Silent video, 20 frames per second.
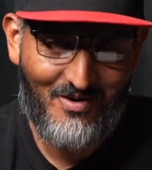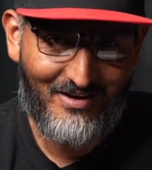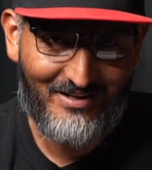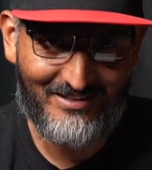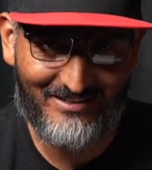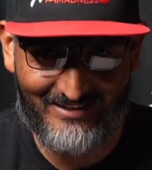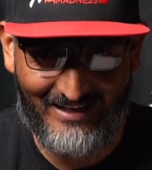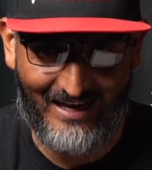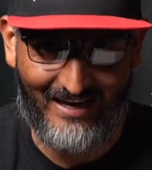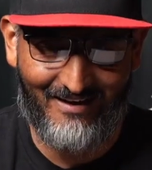
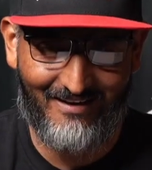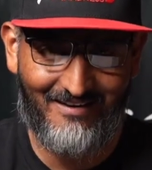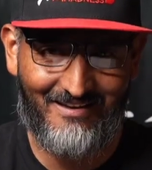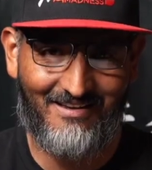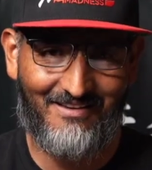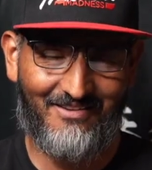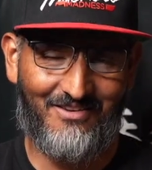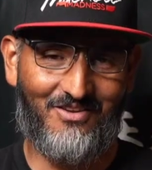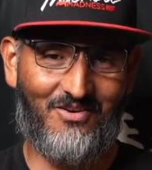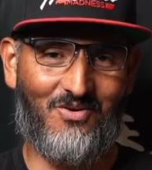skate
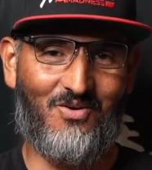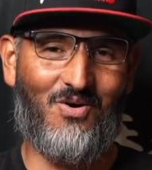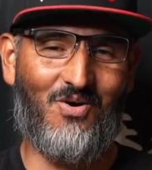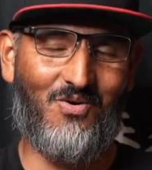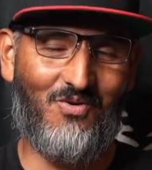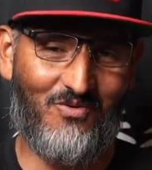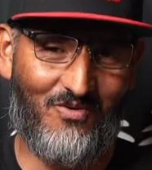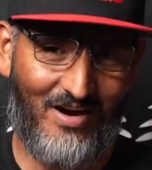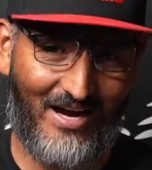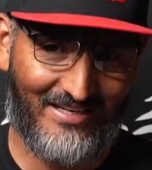to
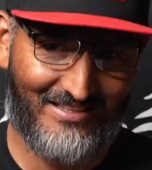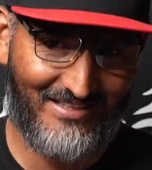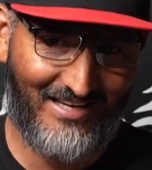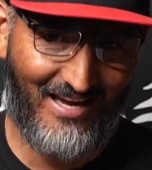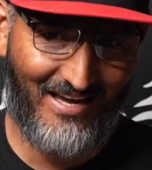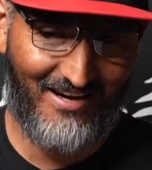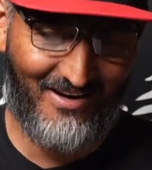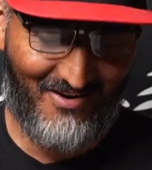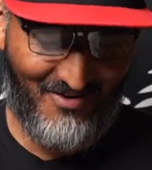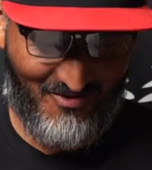go ice
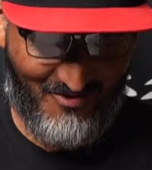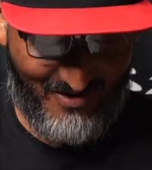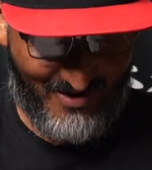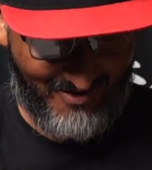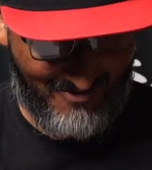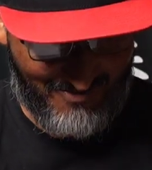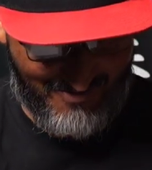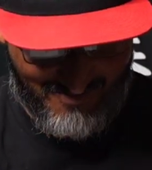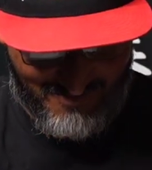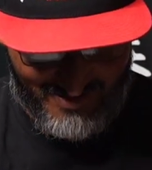skating or
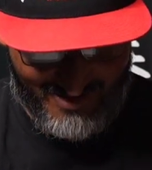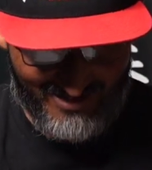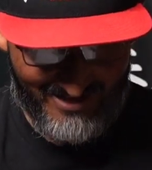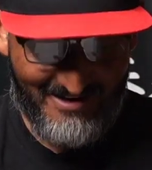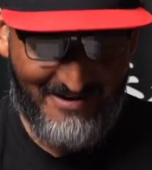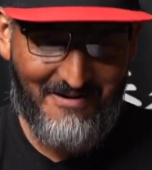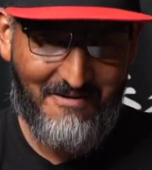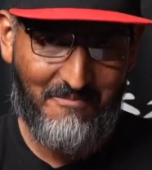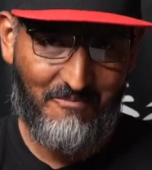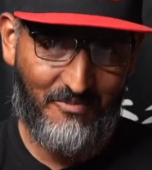whatever, but
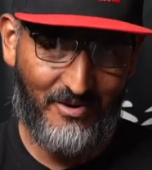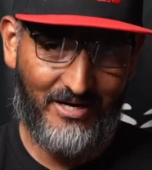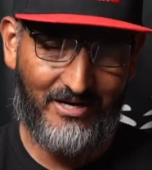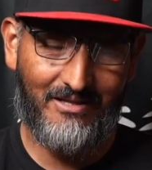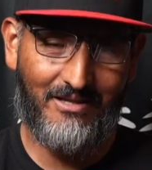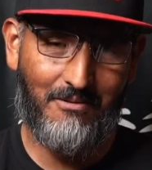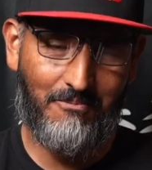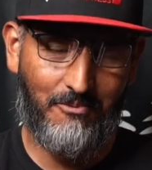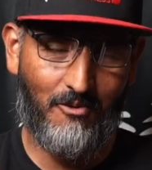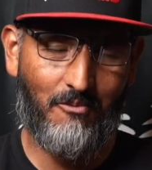bring
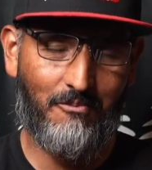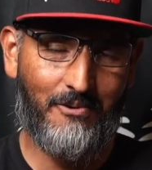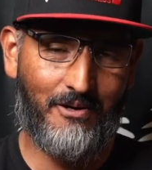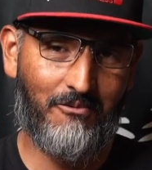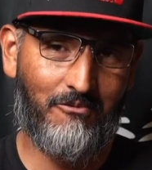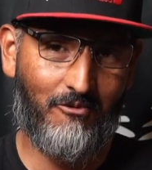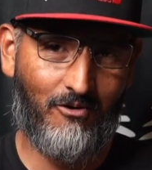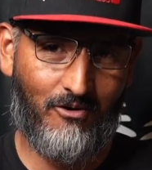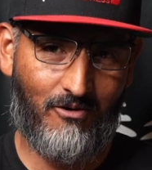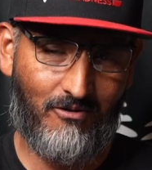the
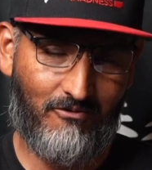appropriate